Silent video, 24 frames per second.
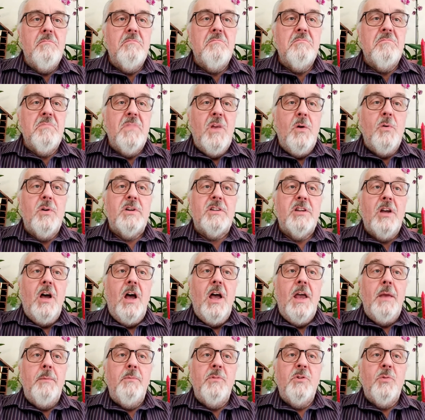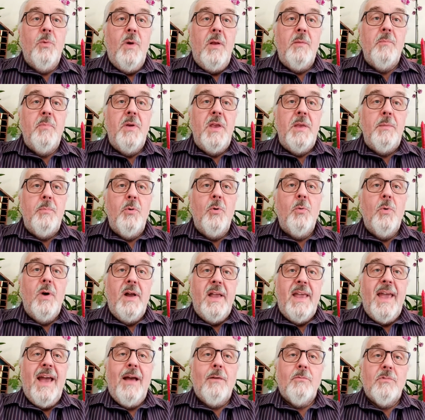there were times when people were
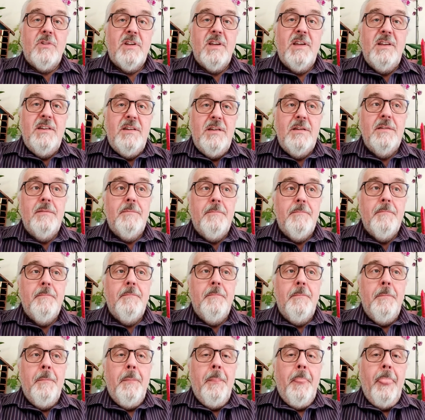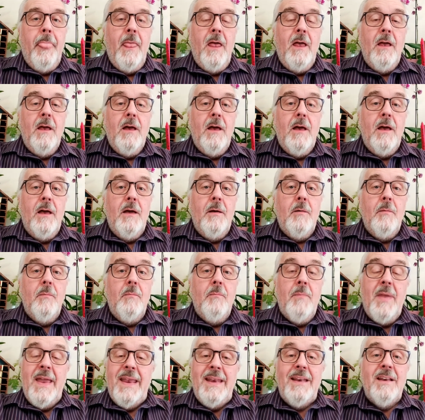counted,
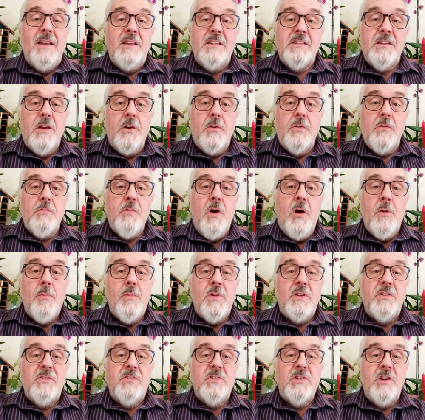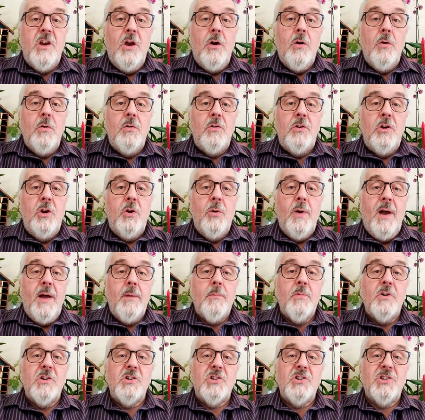mainly so the Romans knew how
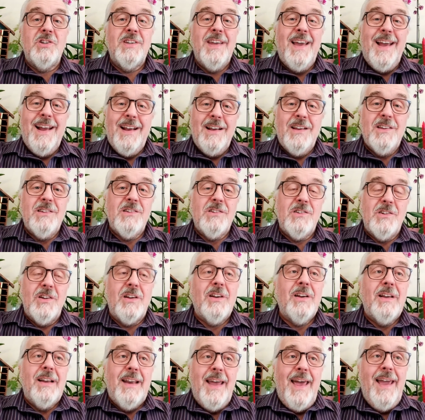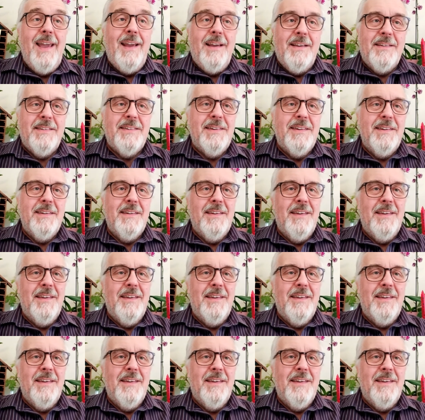much tax to collect.